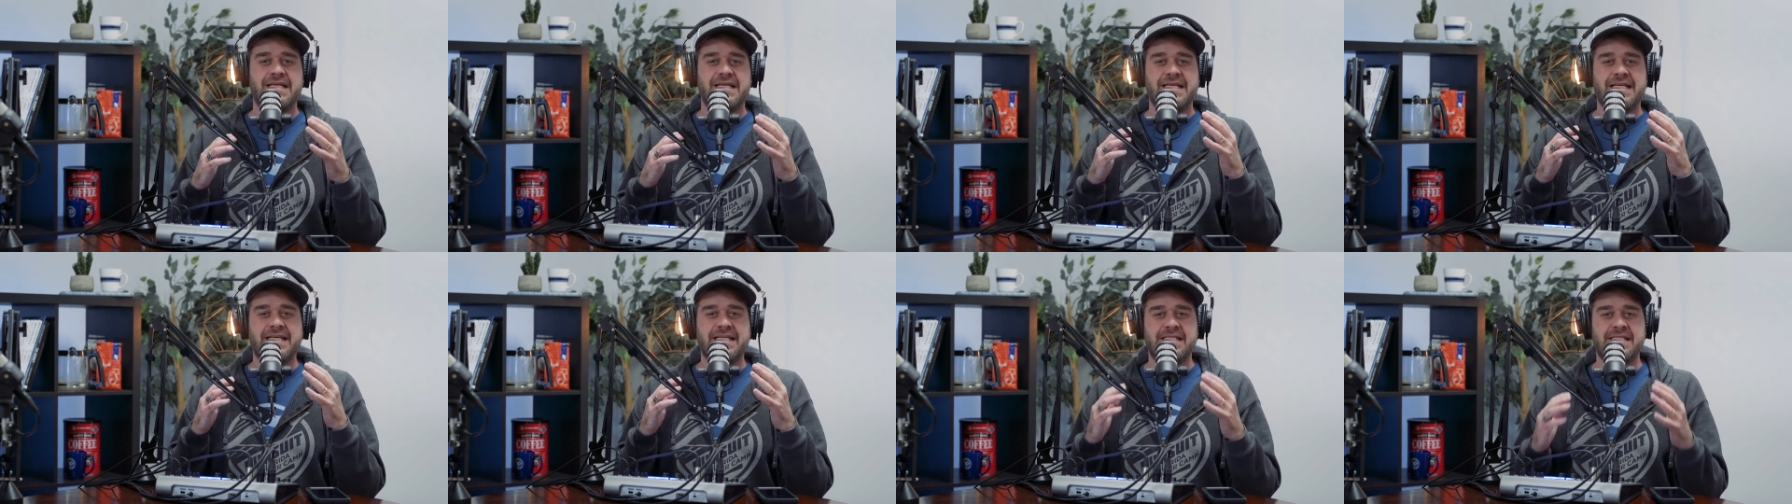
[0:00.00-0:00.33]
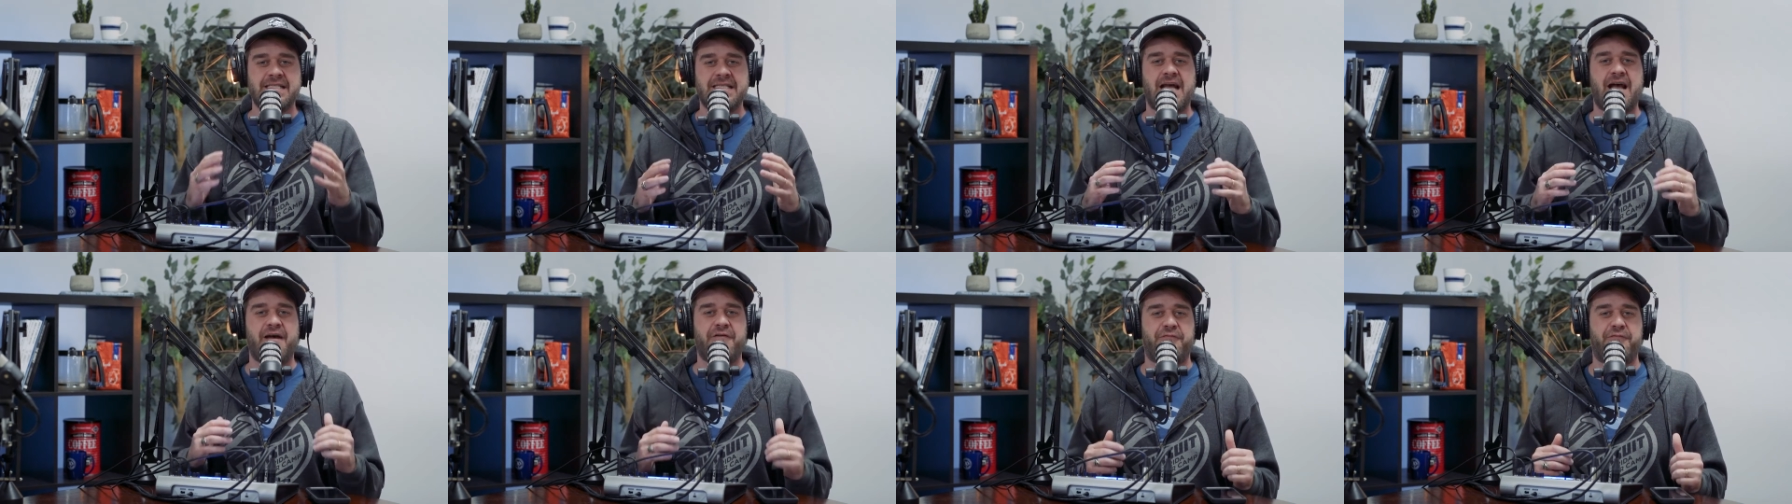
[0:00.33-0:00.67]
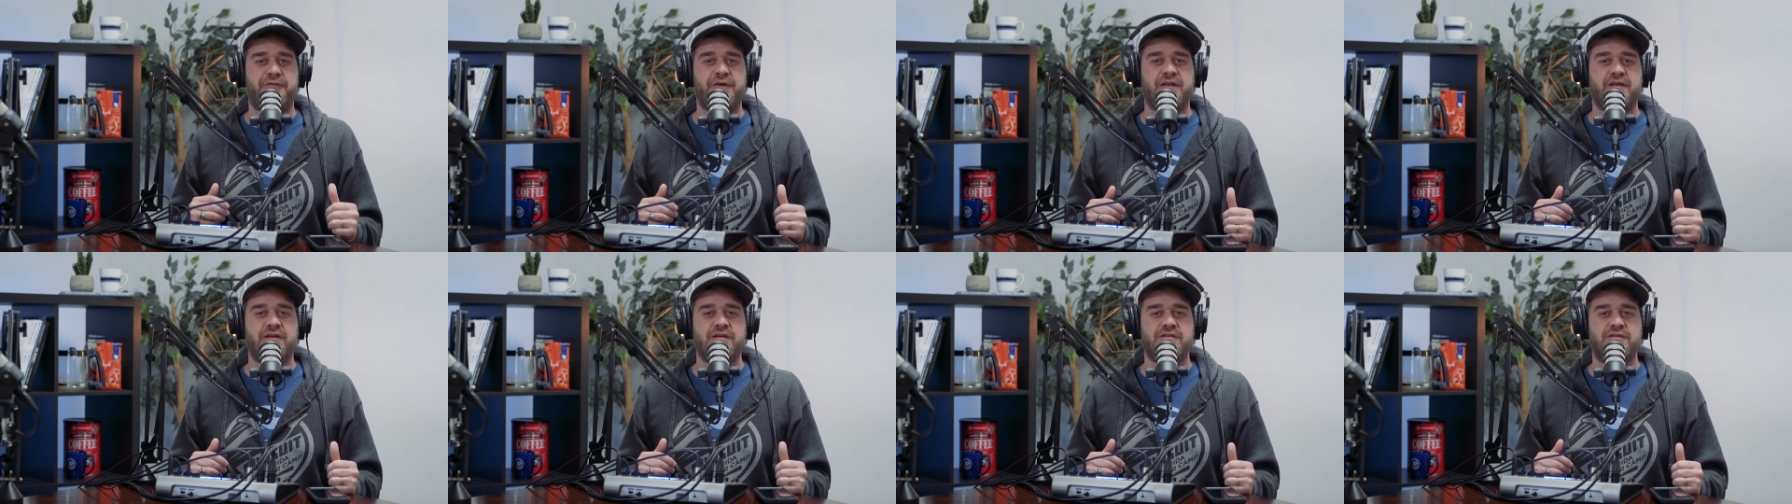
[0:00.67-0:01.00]
He's not
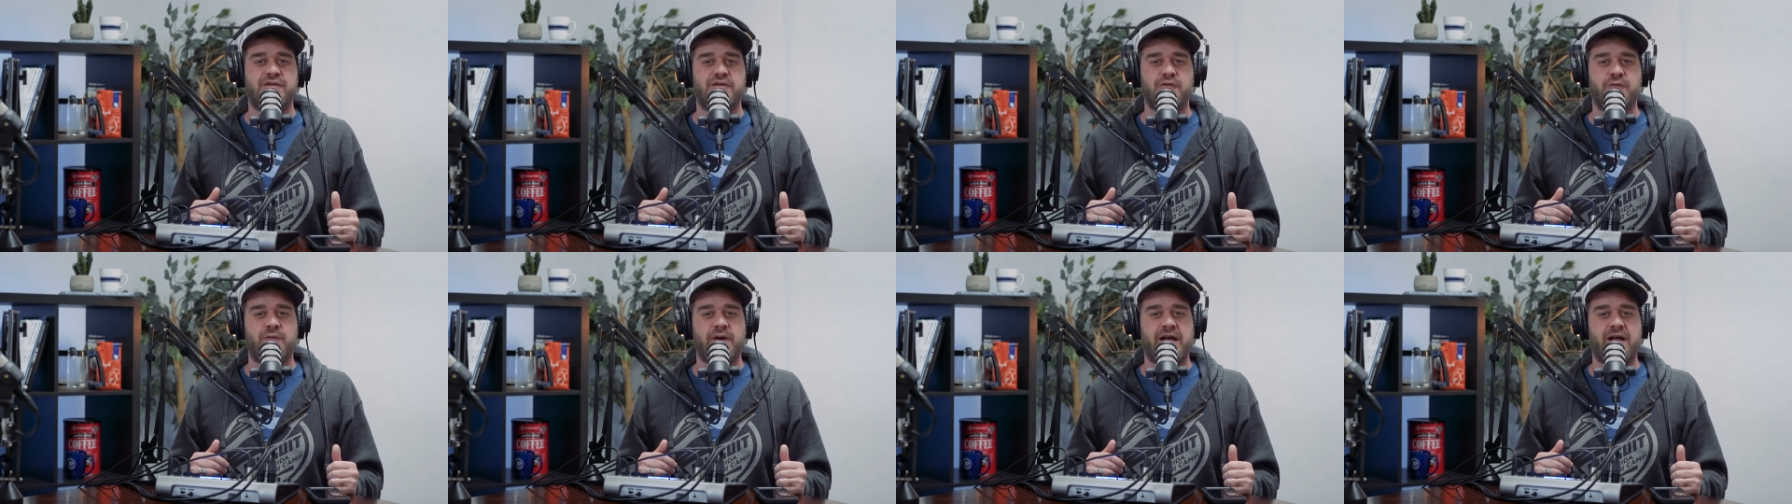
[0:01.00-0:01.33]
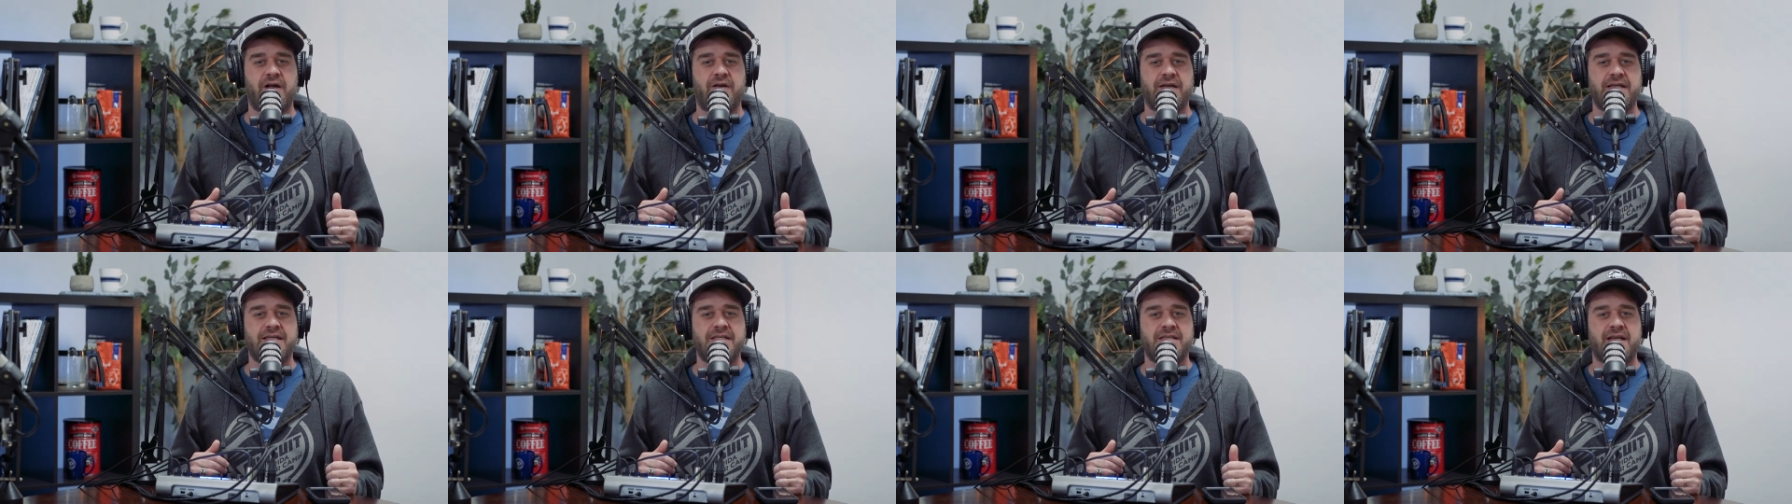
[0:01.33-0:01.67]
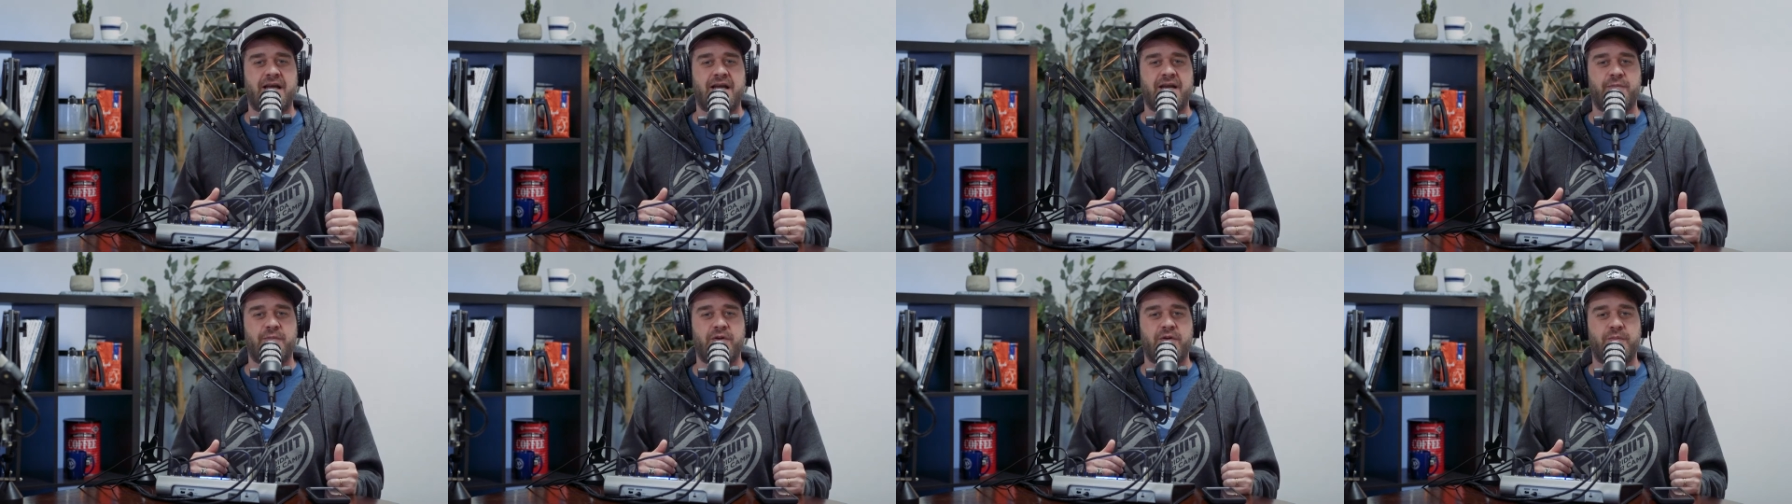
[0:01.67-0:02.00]
feeling too well. He's
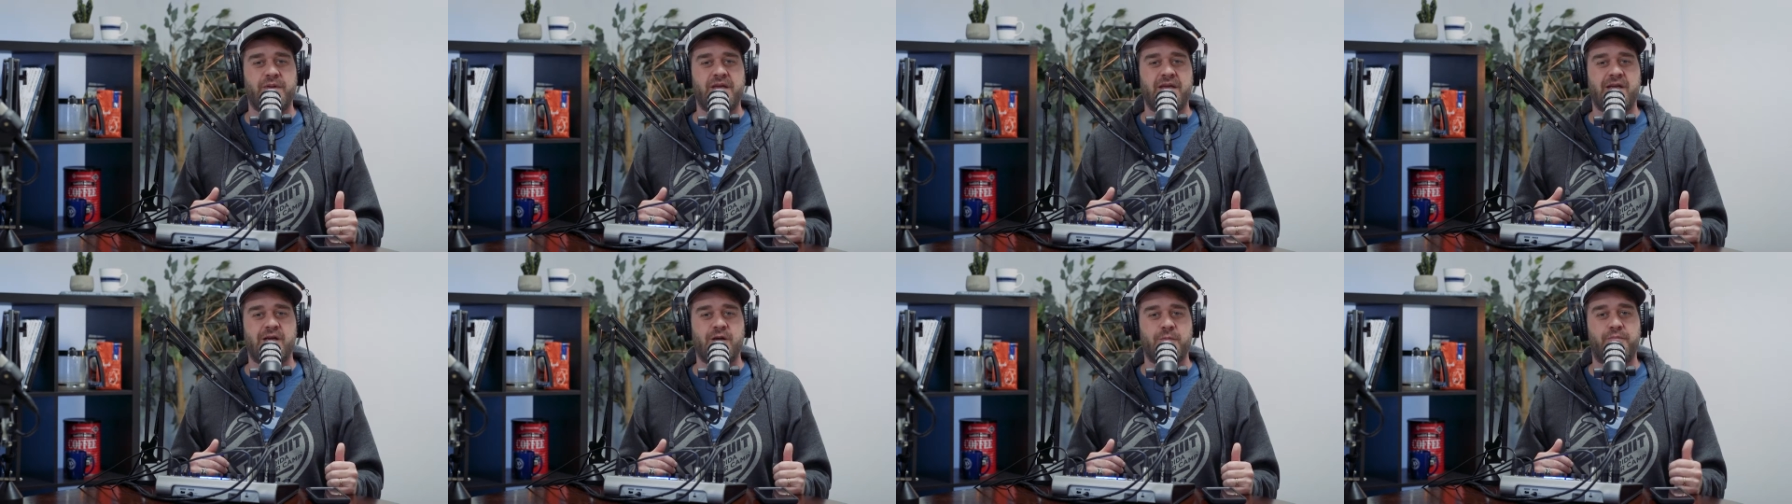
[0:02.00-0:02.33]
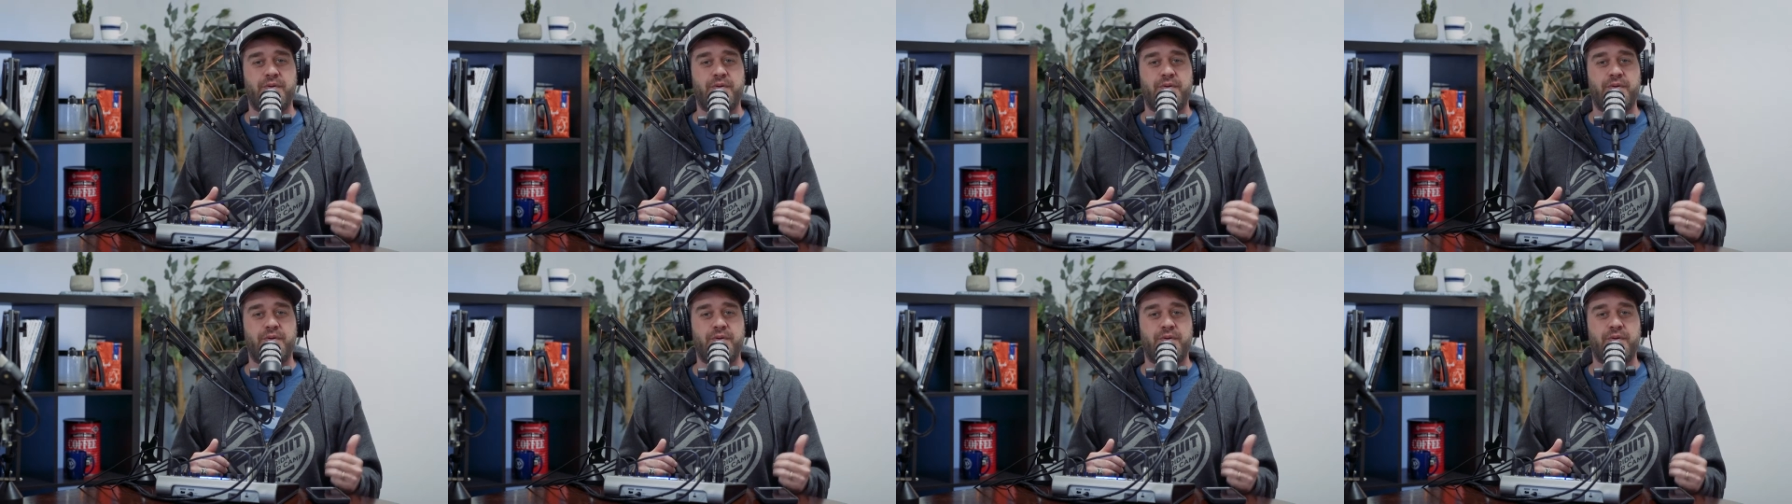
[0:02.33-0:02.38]
not able to be here,